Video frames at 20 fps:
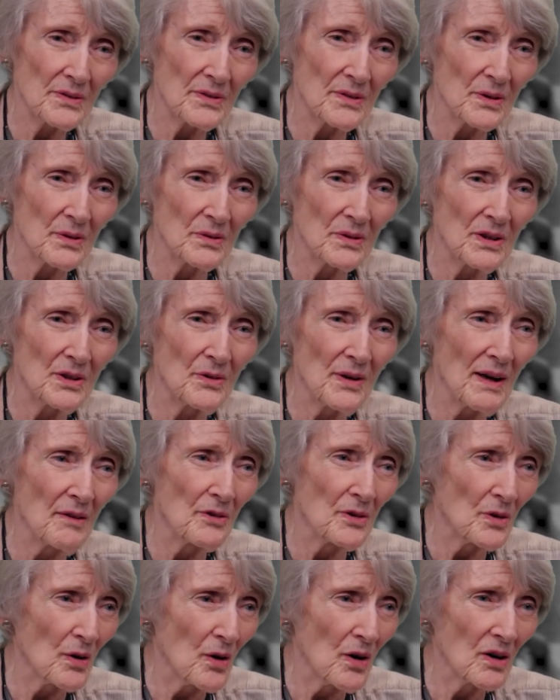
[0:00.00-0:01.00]
Don't you have
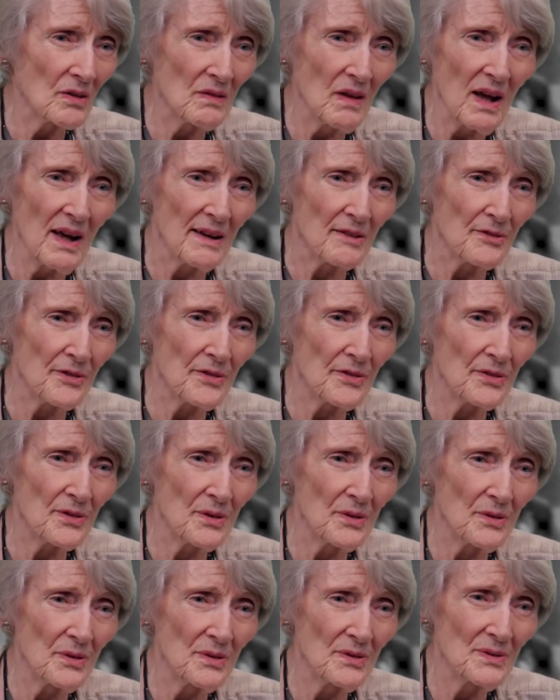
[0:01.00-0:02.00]
a long life.
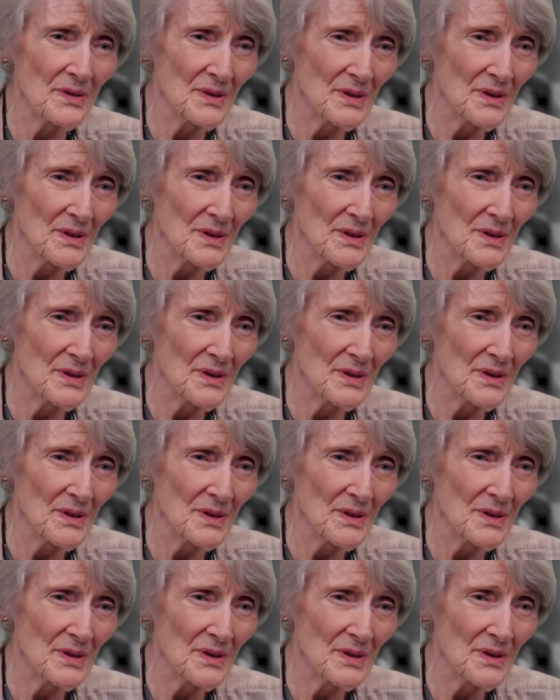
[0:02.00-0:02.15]
You